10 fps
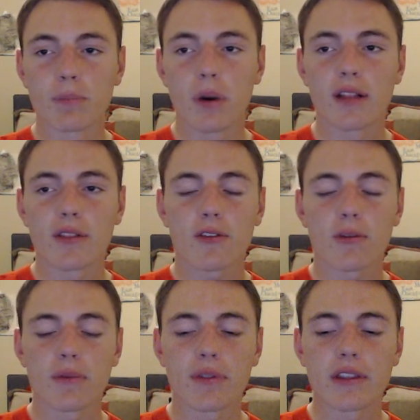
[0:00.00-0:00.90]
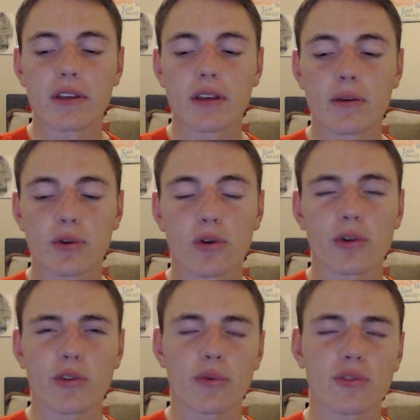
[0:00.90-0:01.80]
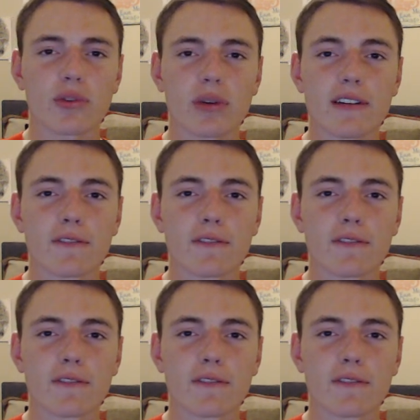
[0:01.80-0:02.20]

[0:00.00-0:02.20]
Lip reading: but some of the recordings were still kind